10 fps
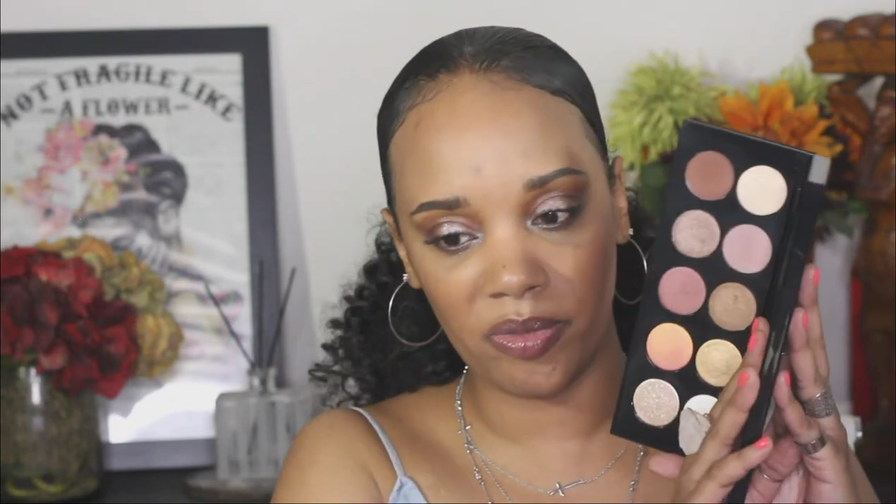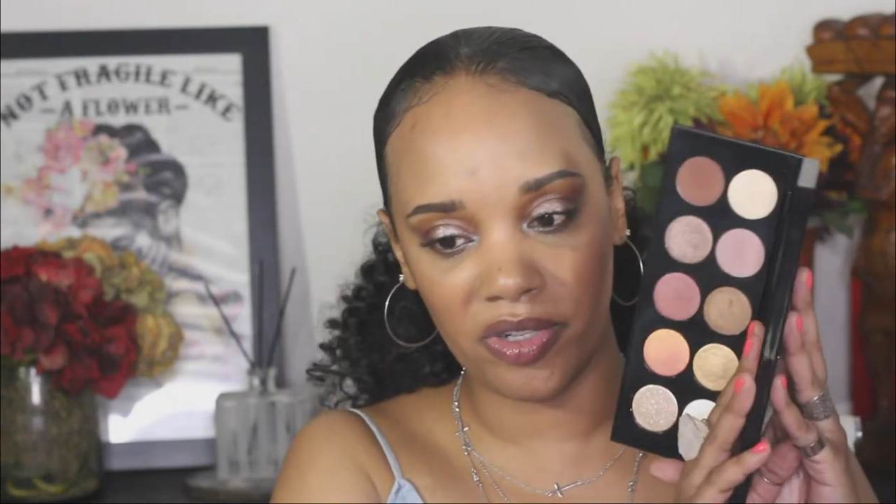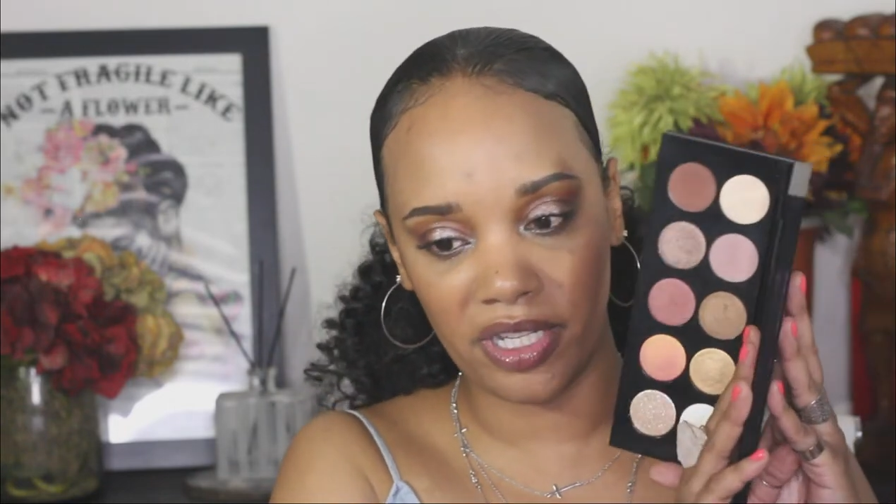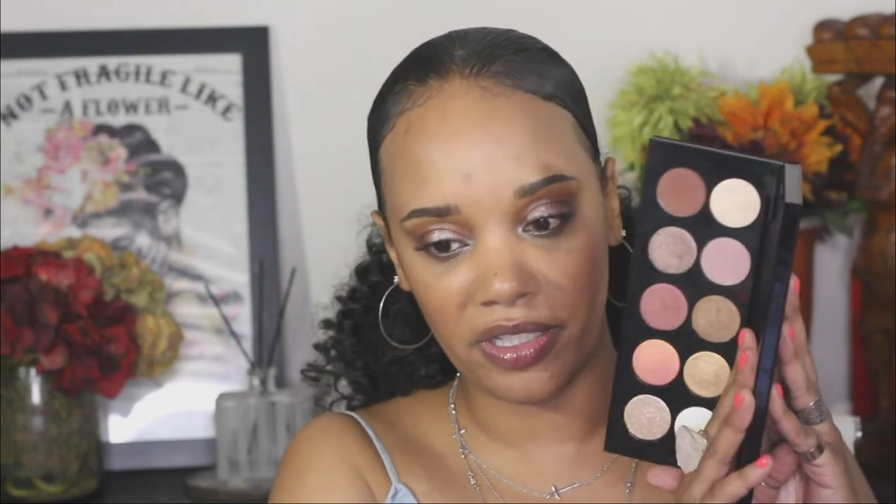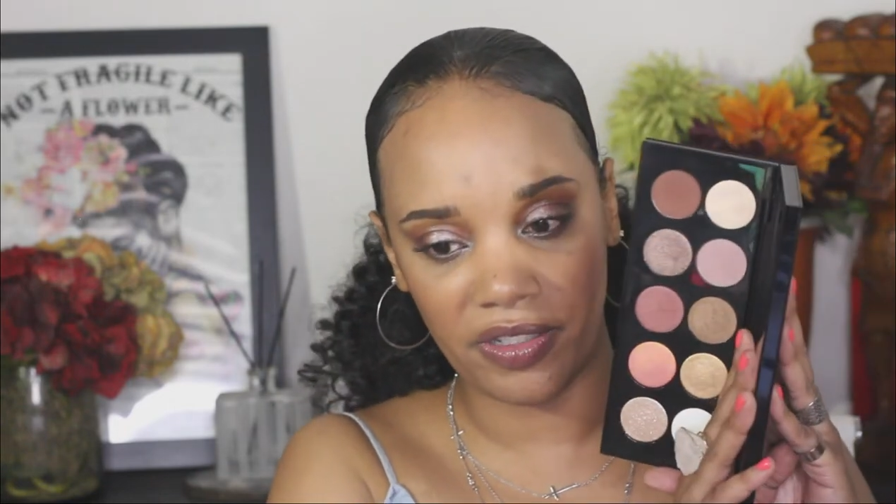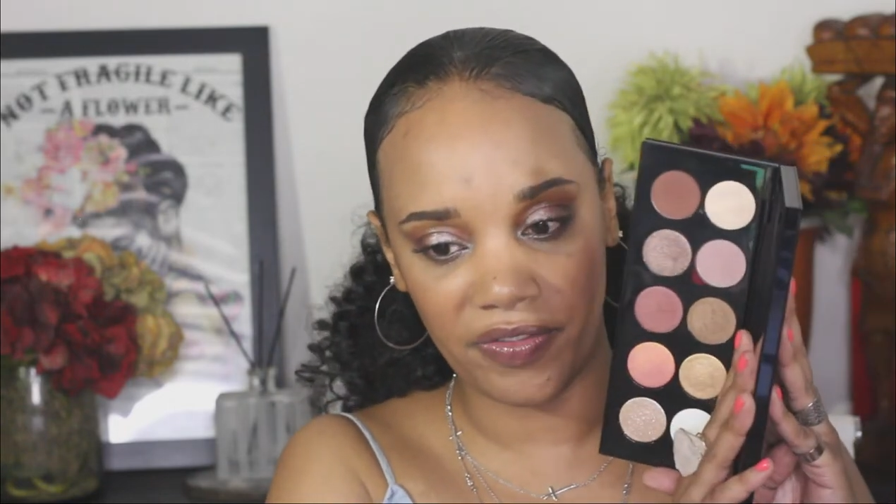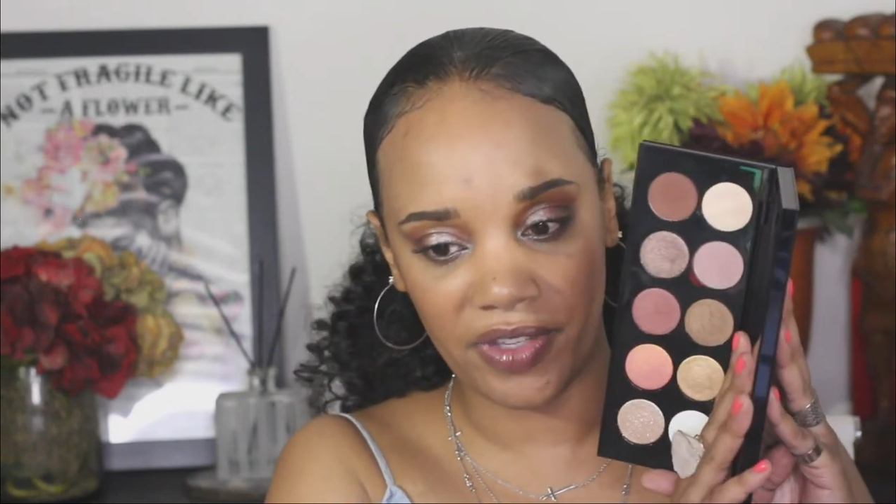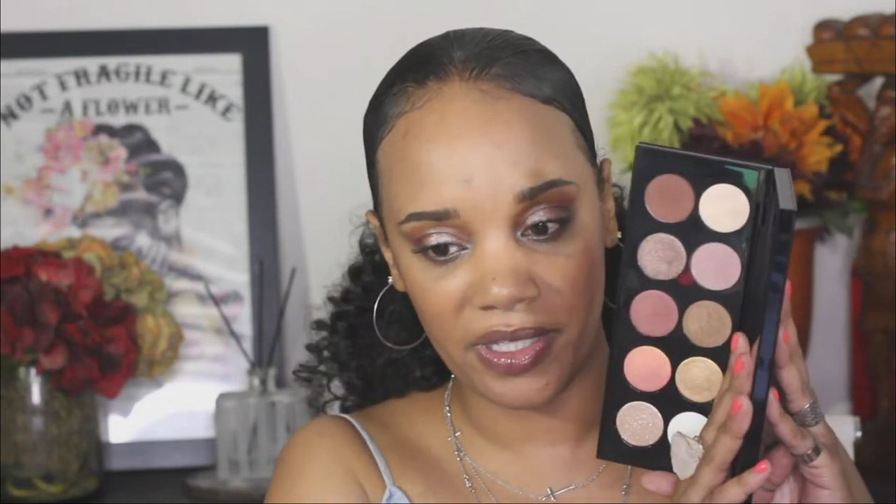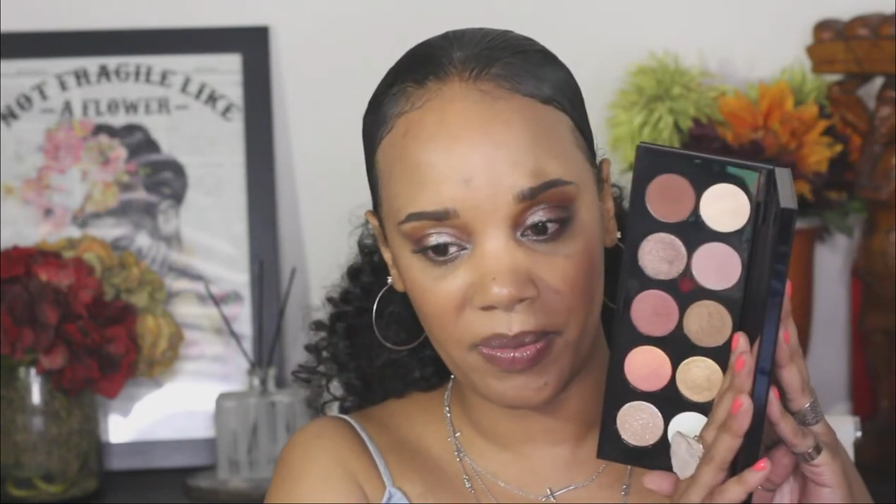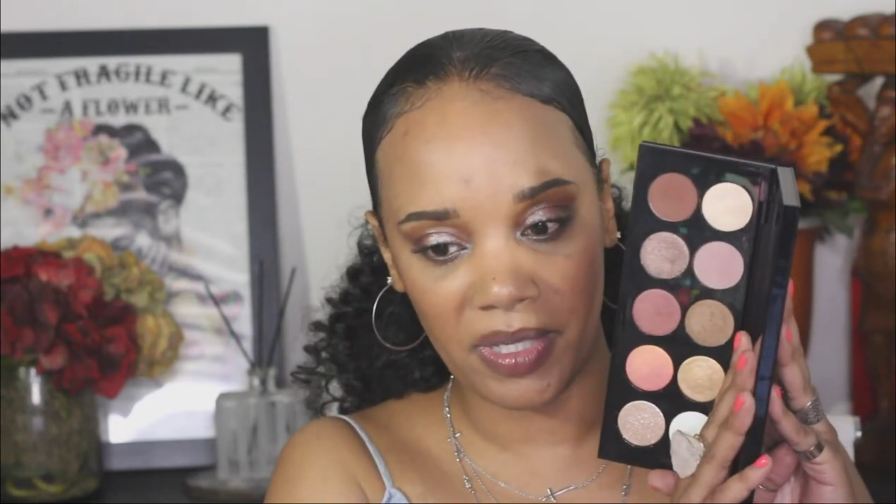more in your
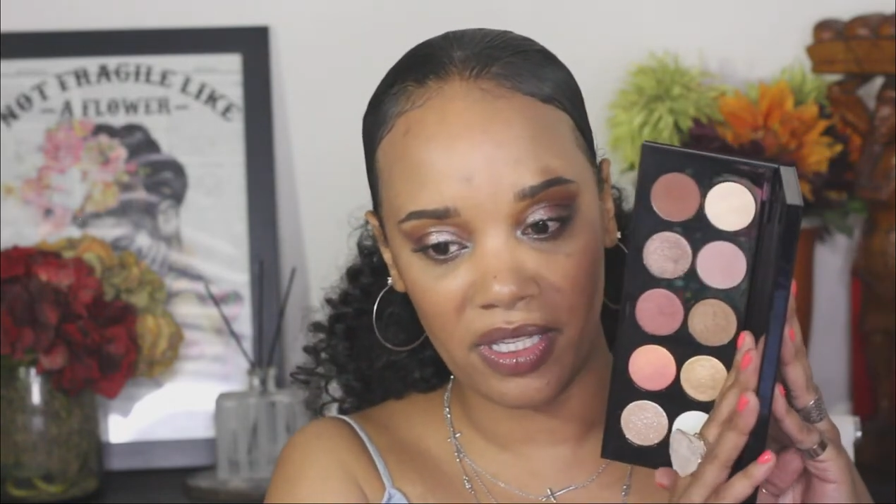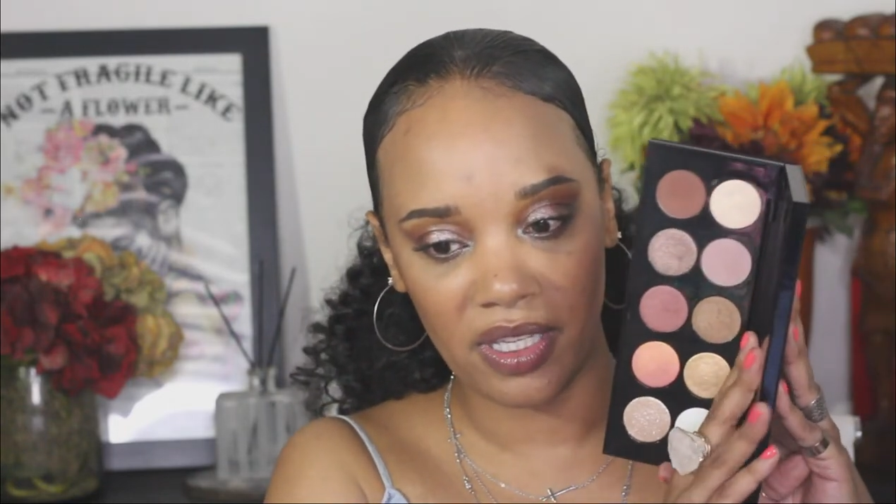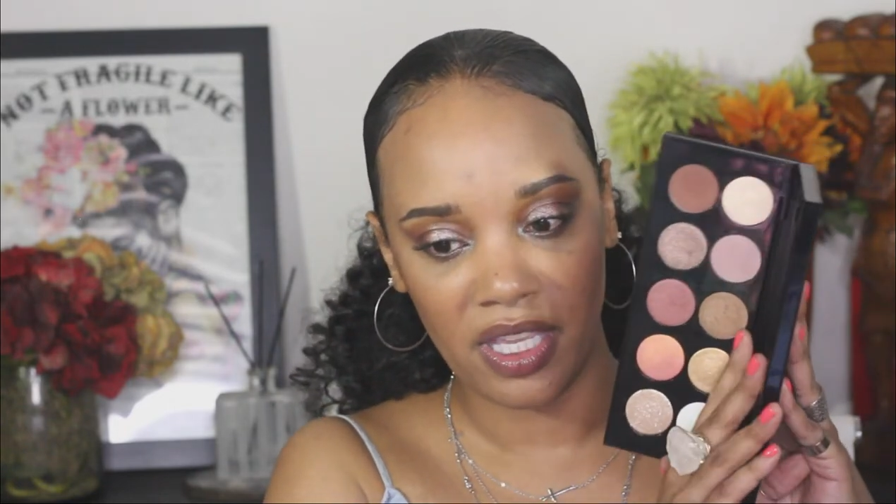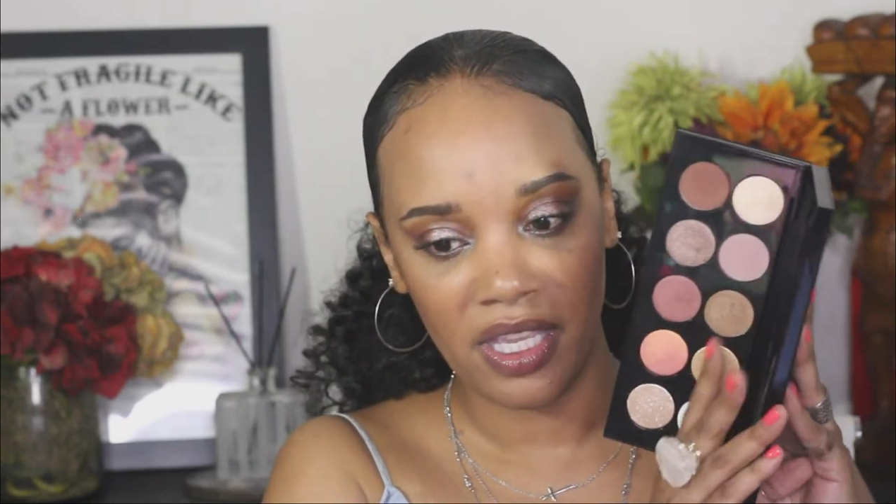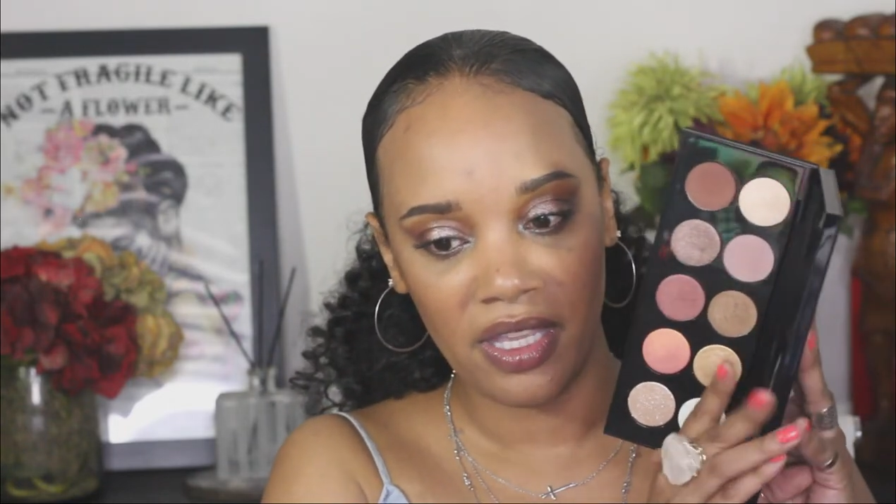face pink.